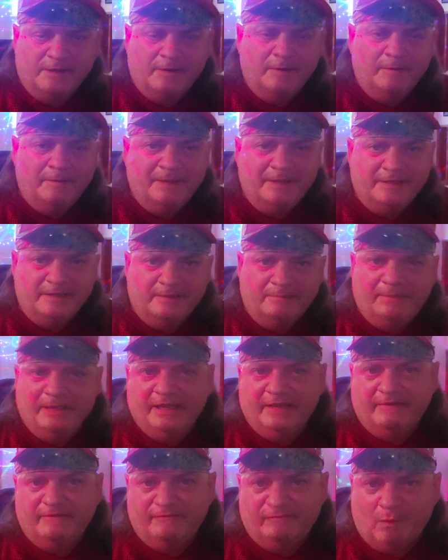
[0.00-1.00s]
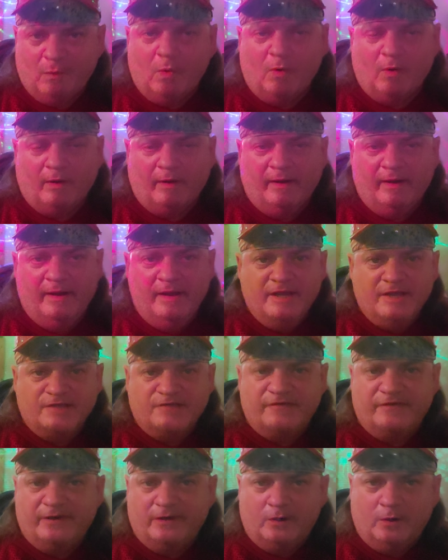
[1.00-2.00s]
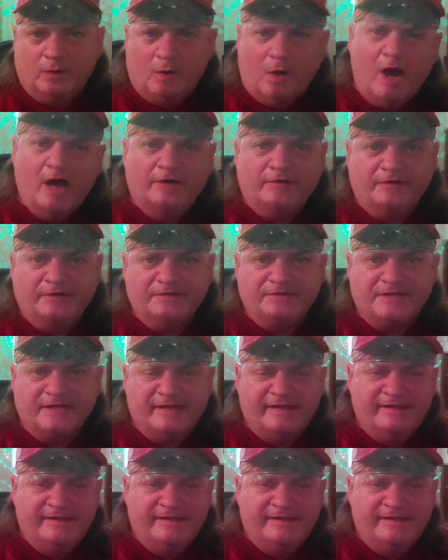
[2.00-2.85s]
It would be the big 4 spherical quadrants,